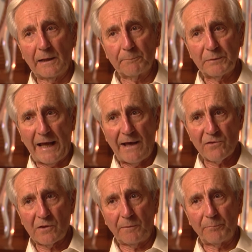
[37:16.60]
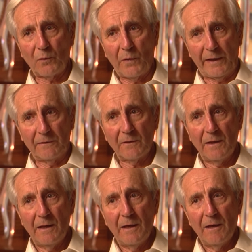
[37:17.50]
plaster point,
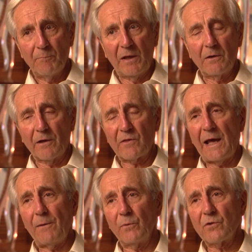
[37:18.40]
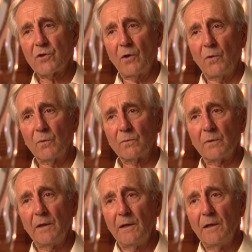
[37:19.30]
because that was
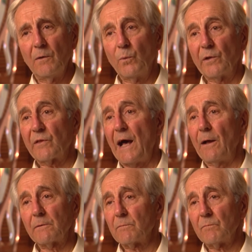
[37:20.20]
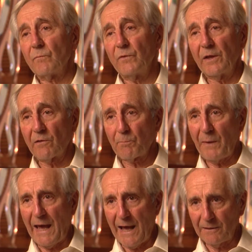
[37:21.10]
shown without this
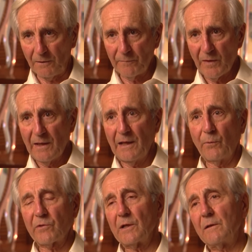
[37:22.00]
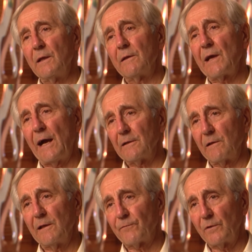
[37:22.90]
panel. It was an entirely
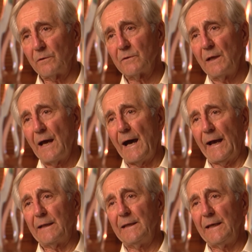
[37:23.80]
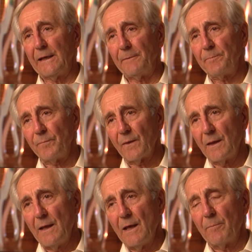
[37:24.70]
different idea.
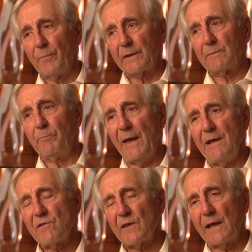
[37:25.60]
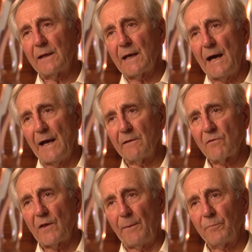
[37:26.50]
But basic
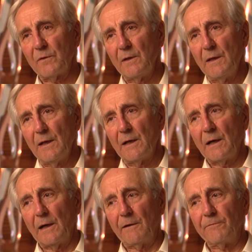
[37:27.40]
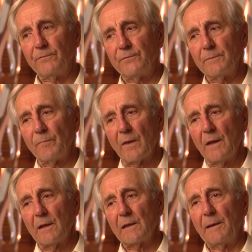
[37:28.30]
concept of
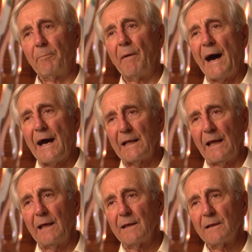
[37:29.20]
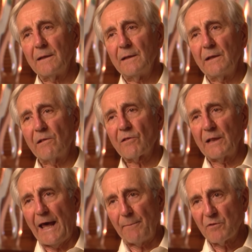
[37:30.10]
the body, its
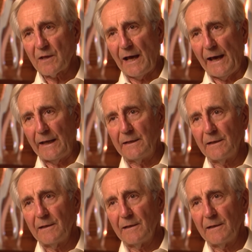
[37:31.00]
slab side,